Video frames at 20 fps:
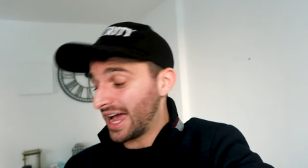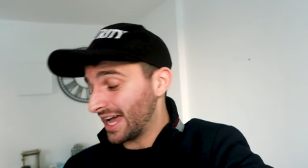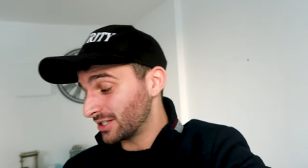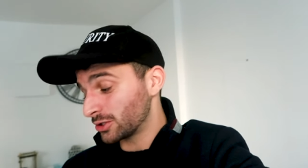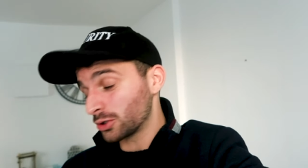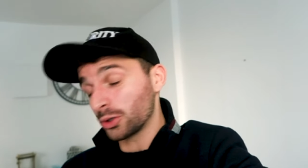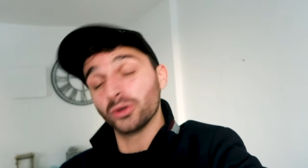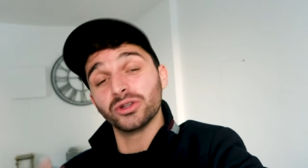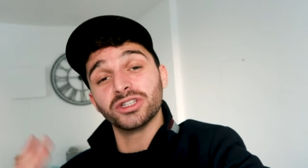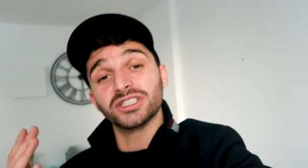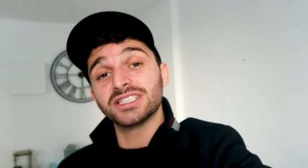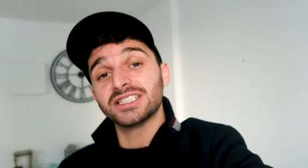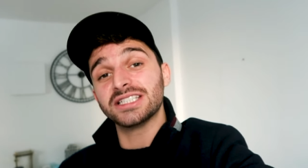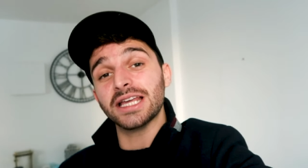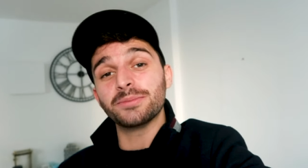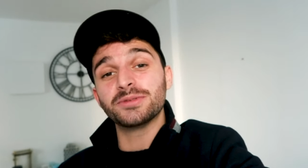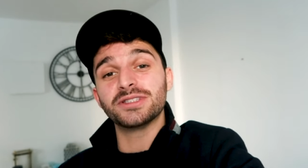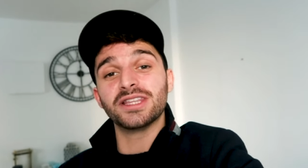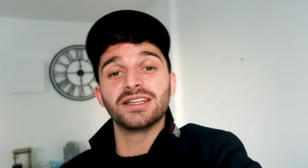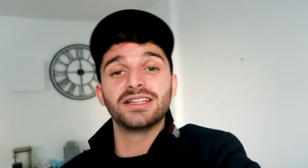and all the
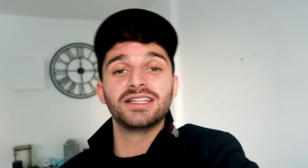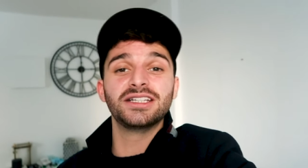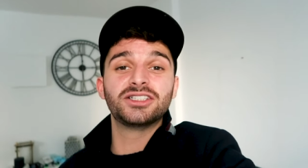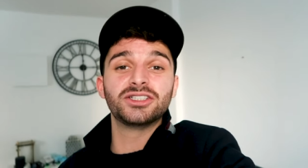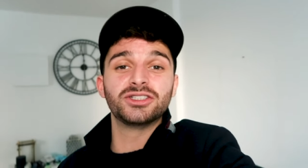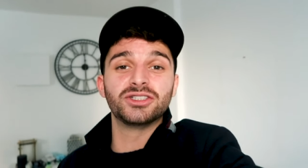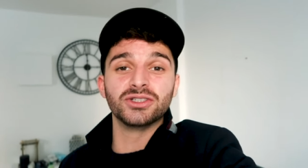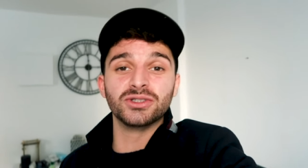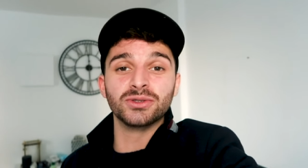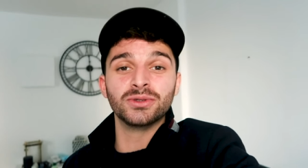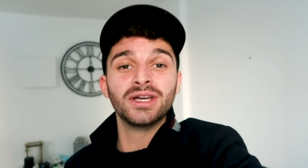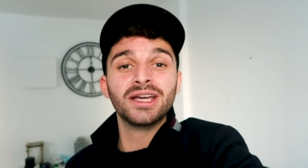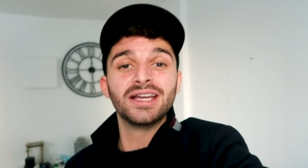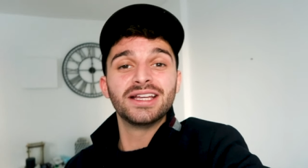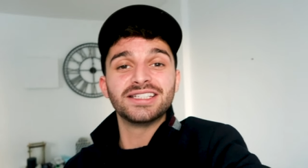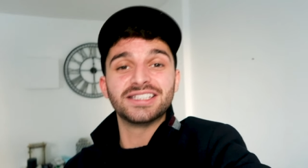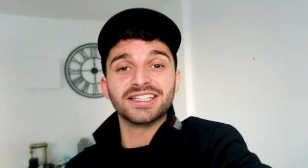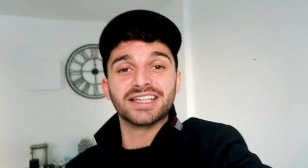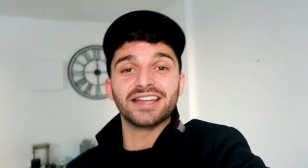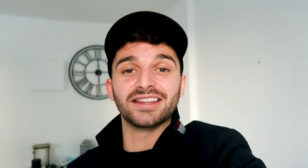steps they need to do
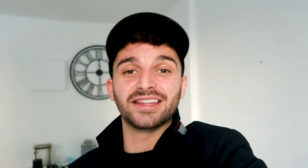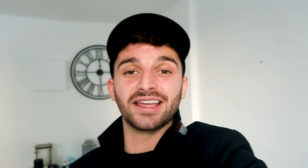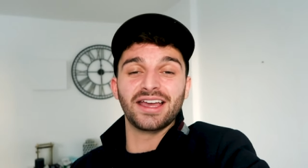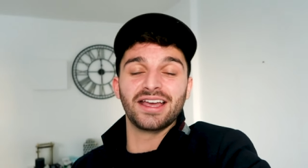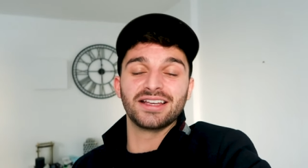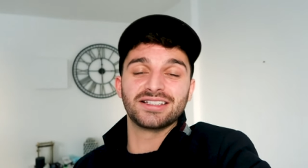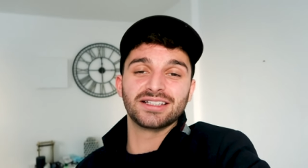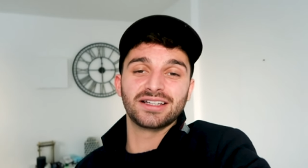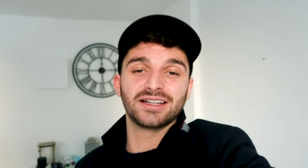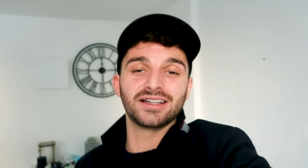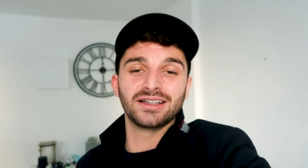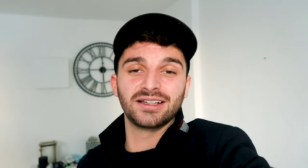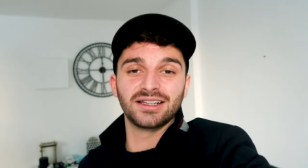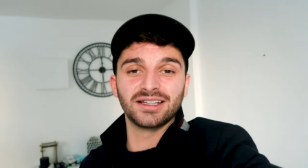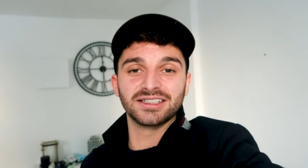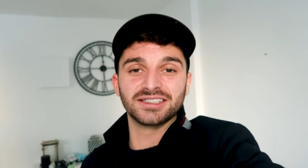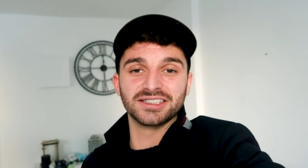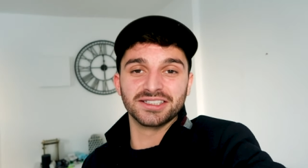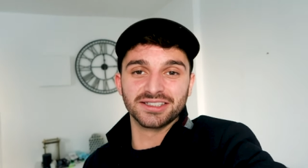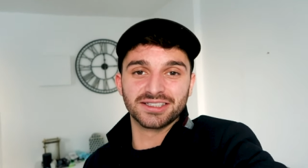to get their SIA
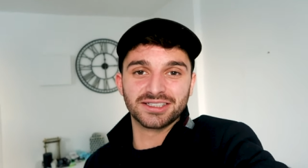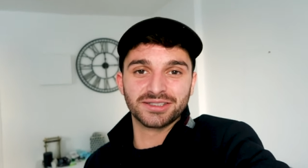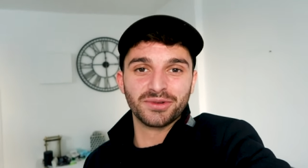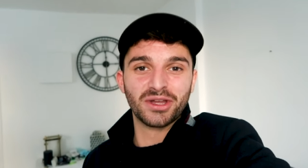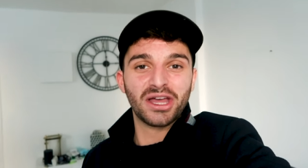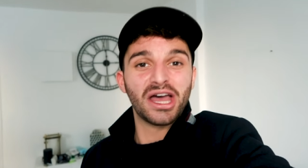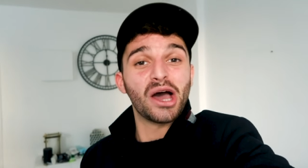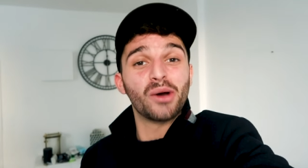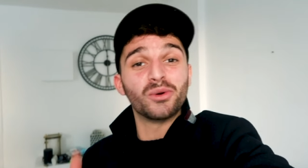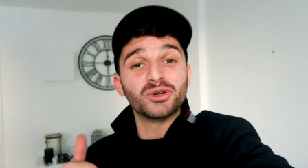license.